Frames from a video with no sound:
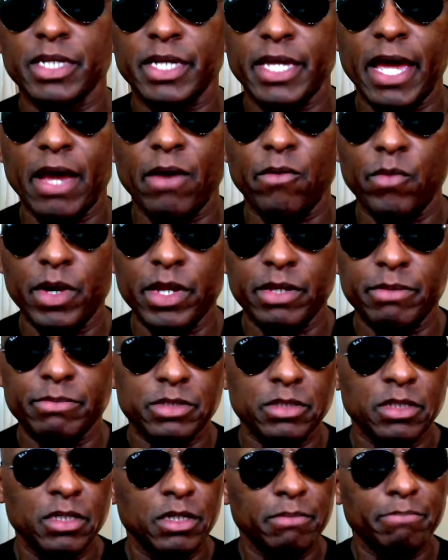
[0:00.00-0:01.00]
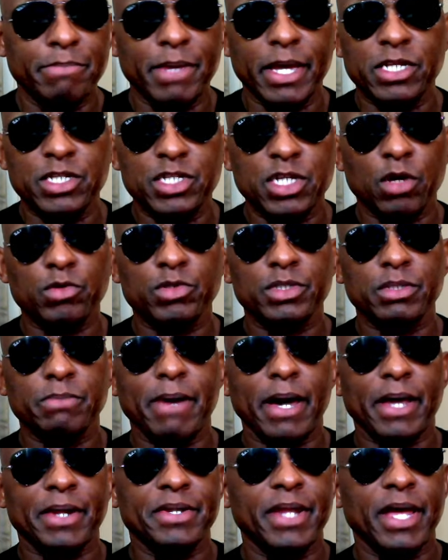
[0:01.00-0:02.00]
to Katt Williams make jokes
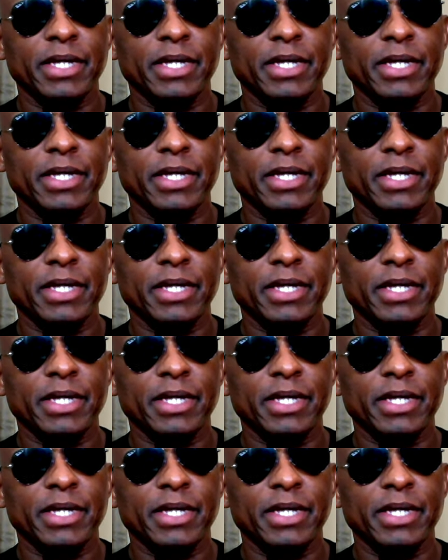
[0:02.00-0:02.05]
about it.